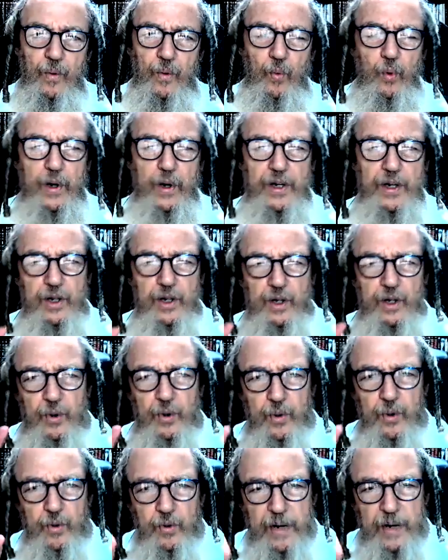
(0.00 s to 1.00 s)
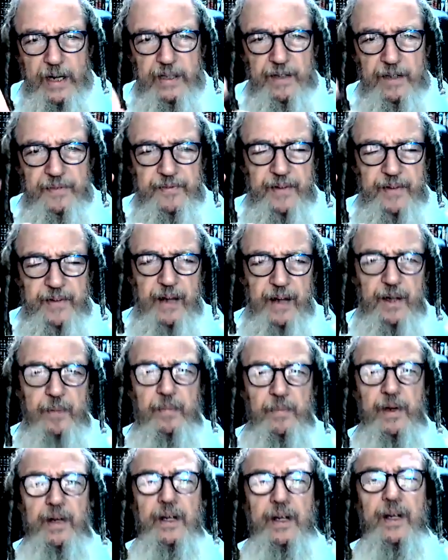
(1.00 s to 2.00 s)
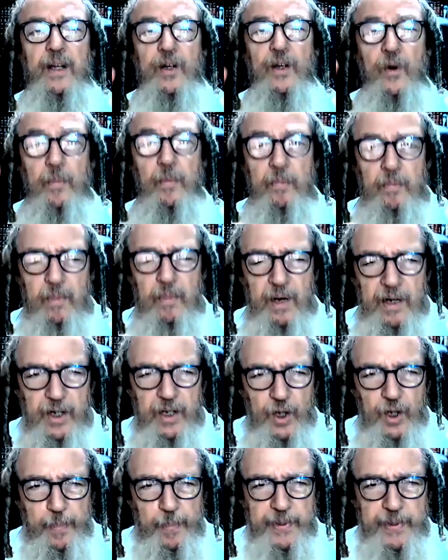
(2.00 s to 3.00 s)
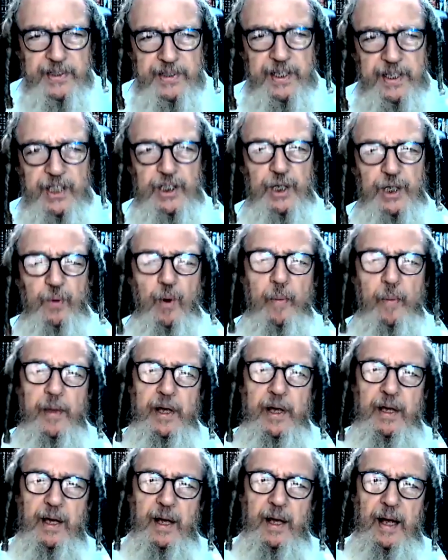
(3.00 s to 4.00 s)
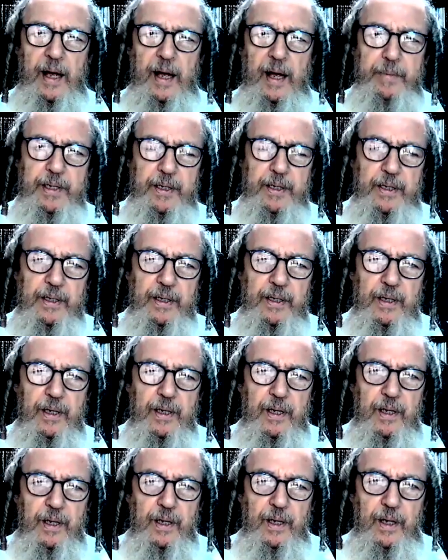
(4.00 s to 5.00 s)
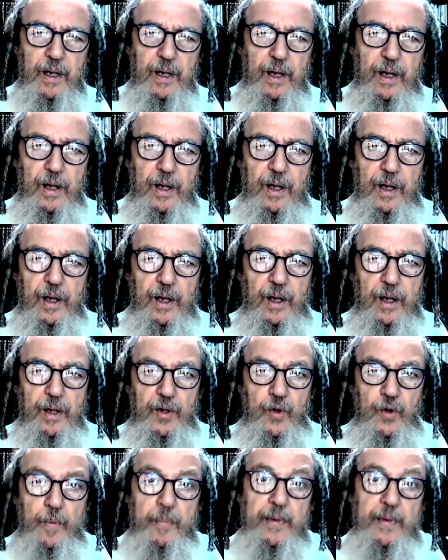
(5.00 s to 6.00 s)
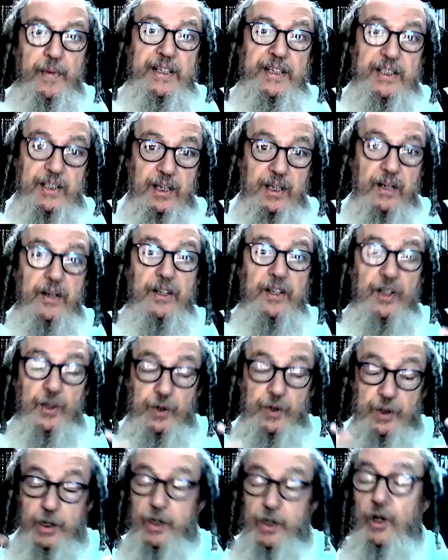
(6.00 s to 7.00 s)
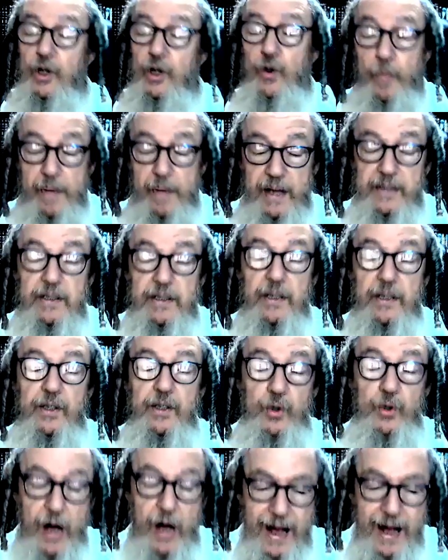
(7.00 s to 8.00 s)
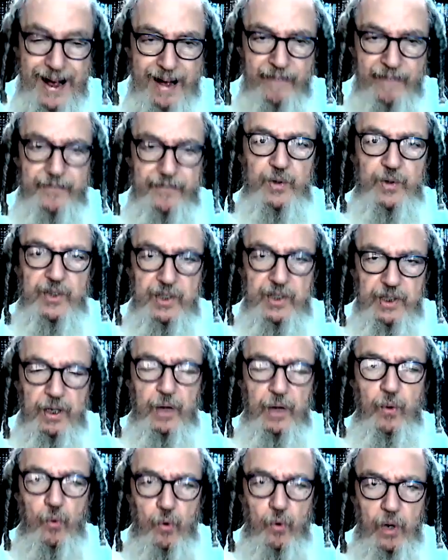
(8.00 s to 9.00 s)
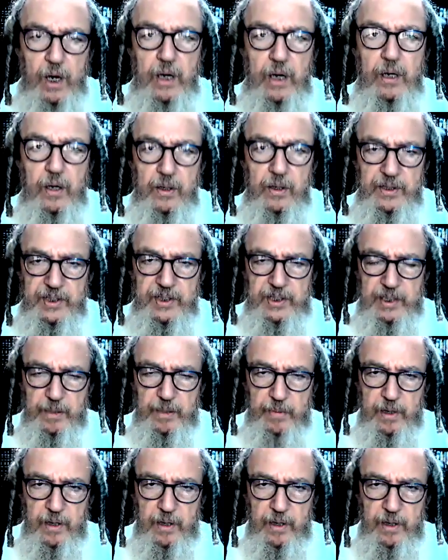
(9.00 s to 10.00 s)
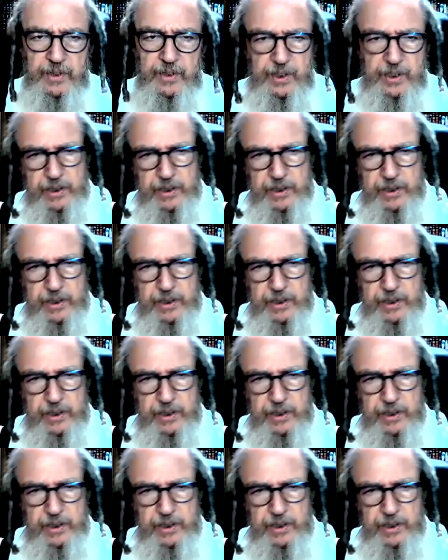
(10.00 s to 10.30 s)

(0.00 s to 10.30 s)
When you rectify your money, your money, your possession will make you happy. You may still, you, you may still, you have to still work on Simha, which